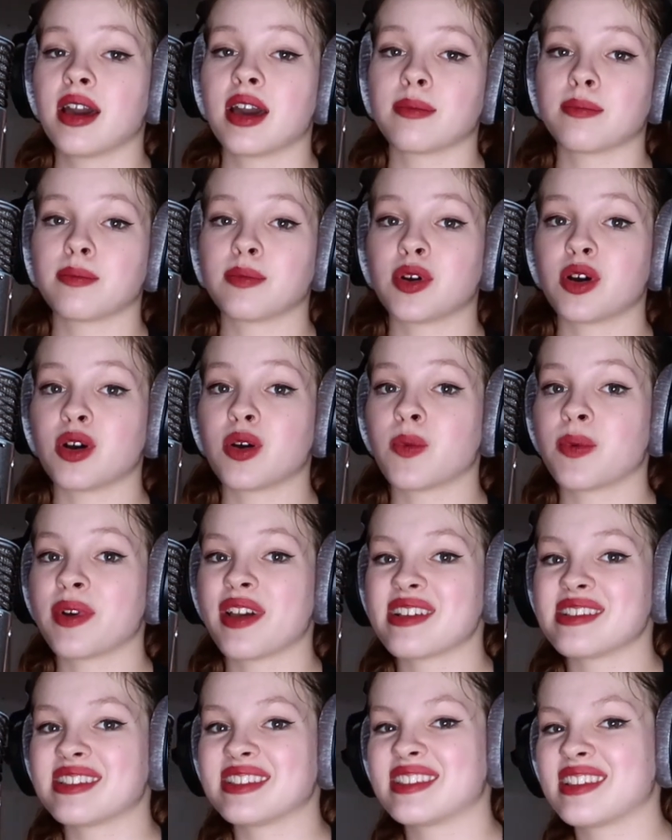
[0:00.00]
I'm
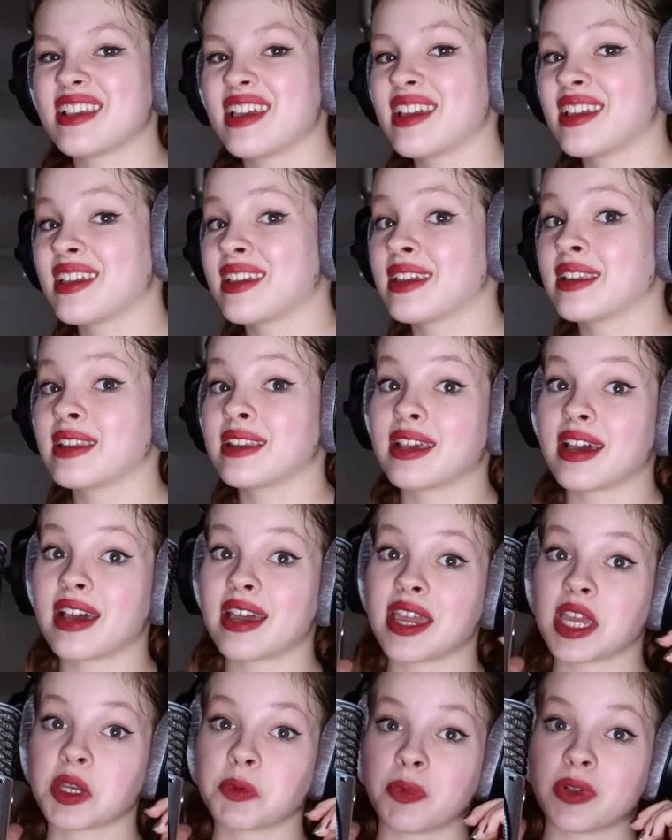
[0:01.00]
always sick and
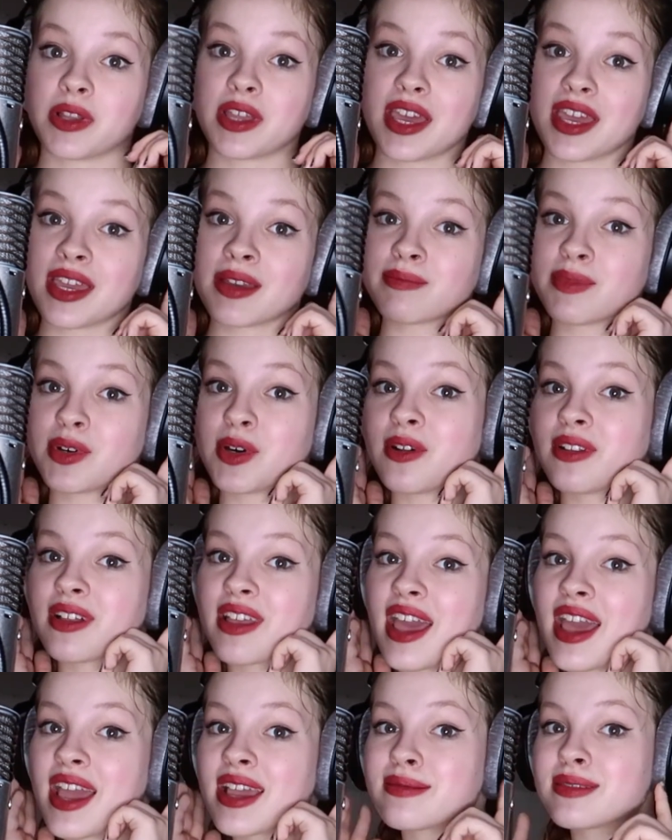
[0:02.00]
I hate playing board
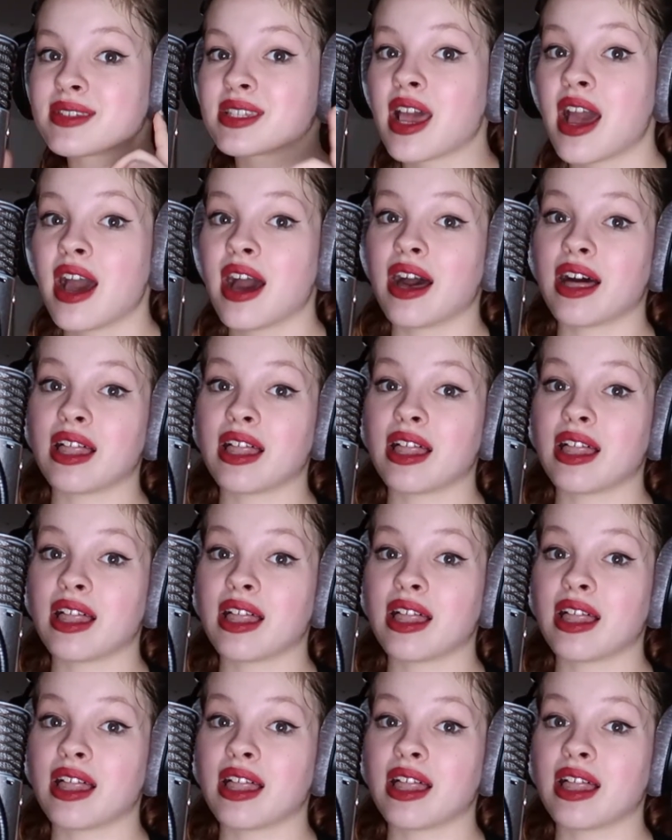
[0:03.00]
games.